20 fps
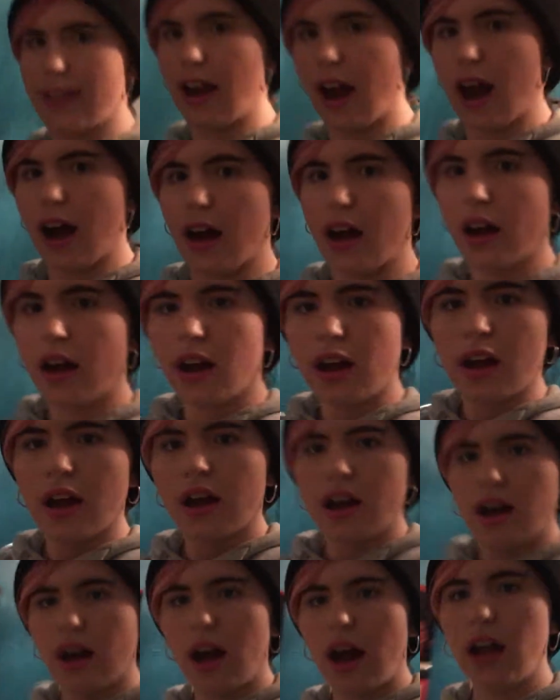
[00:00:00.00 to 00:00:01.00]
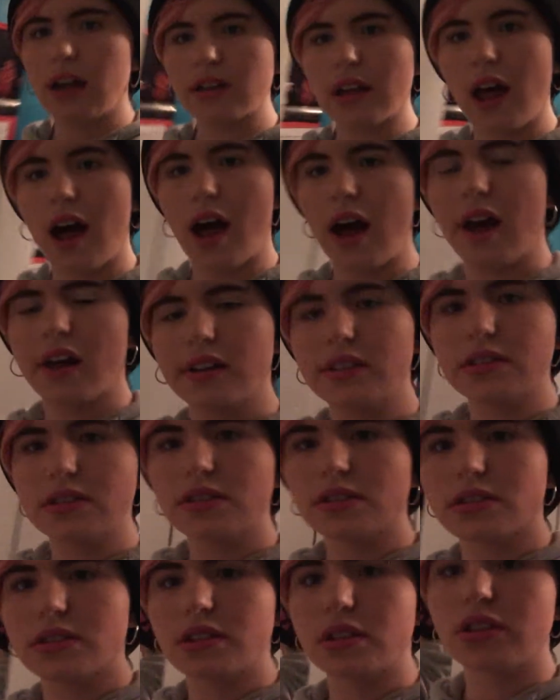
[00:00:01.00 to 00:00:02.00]
that. And, like...
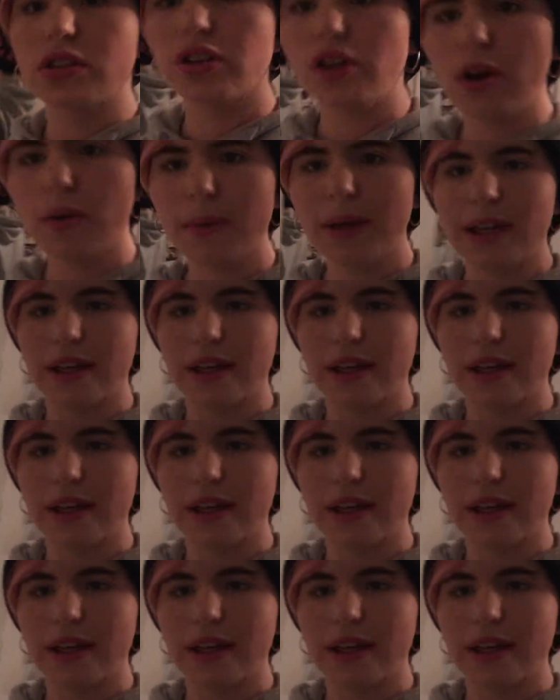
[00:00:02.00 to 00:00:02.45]
You know what I